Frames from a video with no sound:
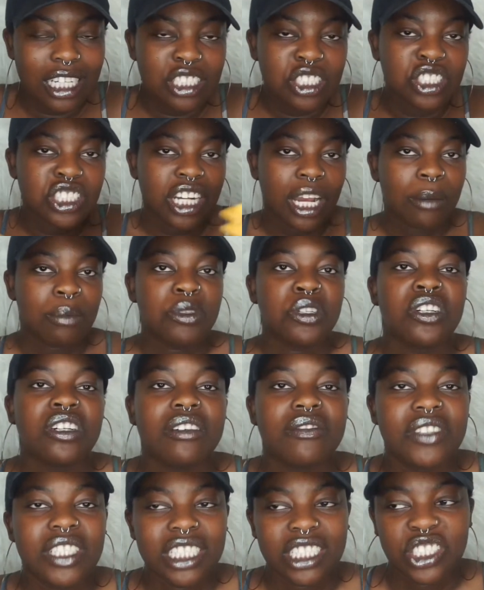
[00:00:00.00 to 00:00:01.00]
chapter
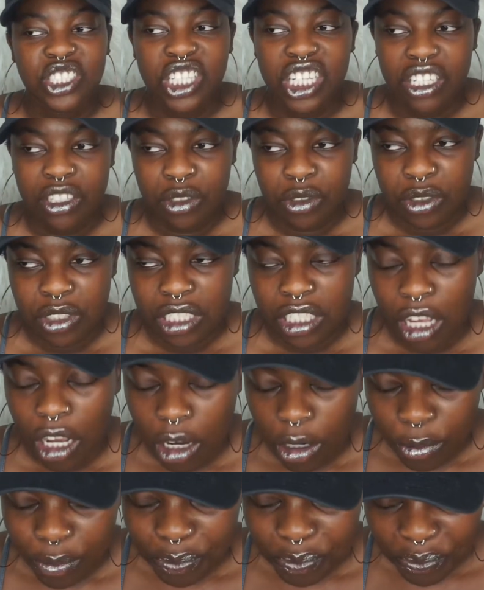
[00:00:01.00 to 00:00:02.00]
of this channel.
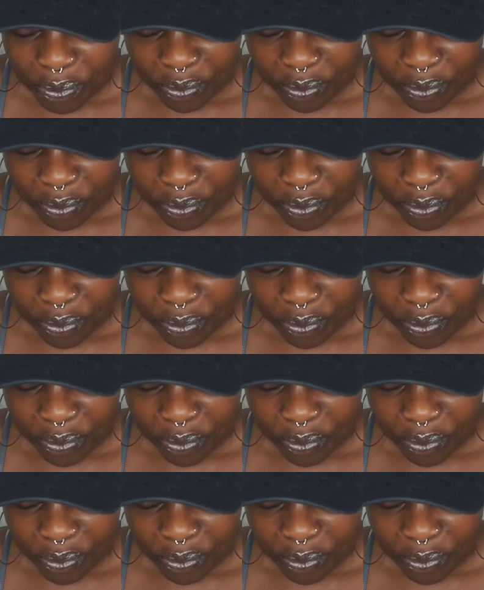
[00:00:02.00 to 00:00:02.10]
So